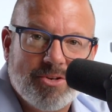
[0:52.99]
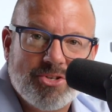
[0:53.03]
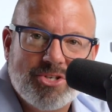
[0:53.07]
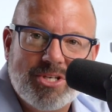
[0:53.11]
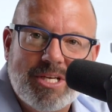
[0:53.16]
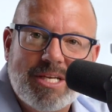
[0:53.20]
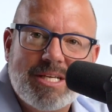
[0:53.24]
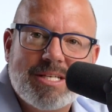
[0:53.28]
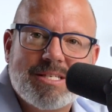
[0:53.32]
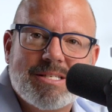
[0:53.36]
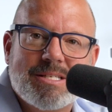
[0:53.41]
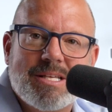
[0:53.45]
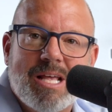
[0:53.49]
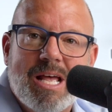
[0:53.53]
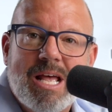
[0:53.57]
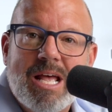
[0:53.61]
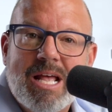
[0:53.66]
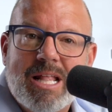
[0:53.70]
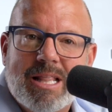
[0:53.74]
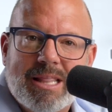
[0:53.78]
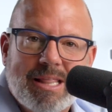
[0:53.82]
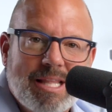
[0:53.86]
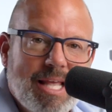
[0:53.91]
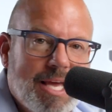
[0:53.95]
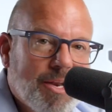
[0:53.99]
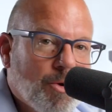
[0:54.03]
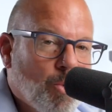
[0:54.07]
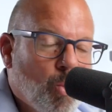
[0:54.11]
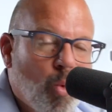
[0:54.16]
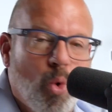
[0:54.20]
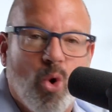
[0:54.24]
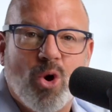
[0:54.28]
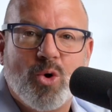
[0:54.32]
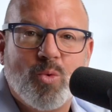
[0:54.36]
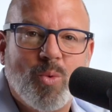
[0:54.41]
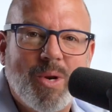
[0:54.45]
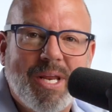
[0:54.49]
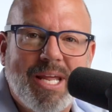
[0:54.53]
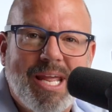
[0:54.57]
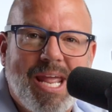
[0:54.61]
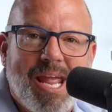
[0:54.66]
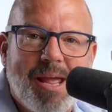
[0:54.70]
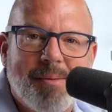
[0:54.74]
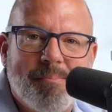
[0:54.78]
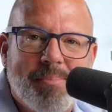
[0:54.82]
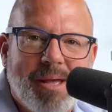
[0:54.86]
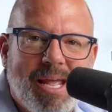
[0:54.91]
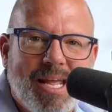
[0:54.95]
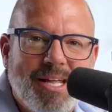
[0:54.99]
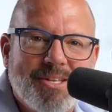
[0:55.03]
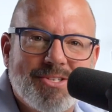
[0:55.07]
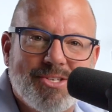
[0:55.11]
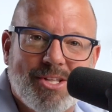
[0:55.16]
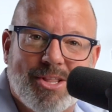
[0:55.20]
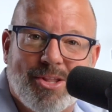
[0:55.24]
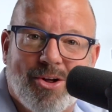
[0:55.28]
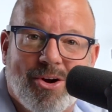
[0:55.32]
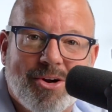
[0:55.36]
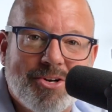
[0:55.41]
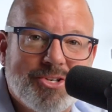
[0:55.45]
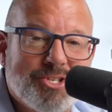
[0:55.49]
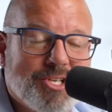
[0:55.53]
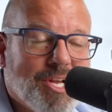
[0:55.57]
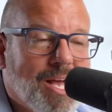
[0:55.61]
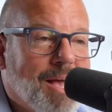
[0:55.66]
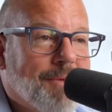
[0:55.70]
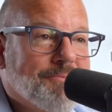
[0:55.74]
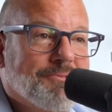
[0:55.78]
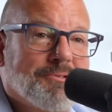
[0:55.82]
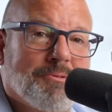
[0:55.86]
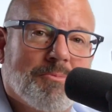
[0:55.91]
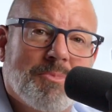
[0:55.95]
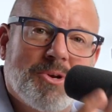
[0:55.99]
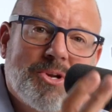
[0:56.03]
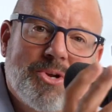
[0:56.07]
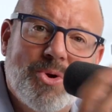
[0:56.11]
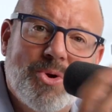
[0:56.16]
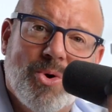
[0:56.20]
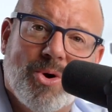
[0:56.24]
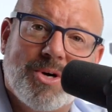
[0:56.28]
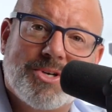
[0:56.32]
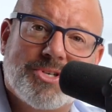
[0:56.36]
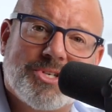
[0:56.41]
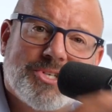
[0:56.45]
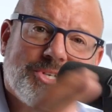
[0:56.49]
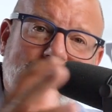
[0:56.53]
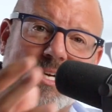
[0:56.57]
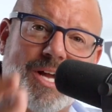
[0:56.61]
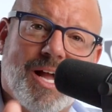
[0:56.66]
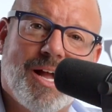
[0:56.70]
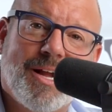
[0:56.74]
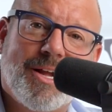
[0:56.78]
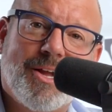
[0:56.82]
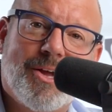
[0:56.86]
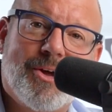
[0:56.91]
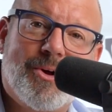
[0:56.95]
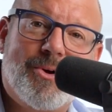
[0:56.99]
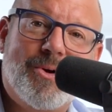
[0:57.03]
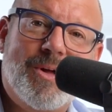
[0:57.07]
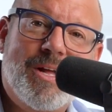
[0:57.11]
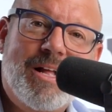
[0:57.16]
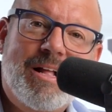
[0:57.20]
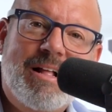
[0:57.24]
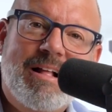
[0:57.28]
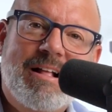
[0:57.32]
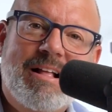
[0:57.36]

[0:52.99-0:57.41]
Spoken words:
She has led award-winning campaigns in large shops from New York to Chicago.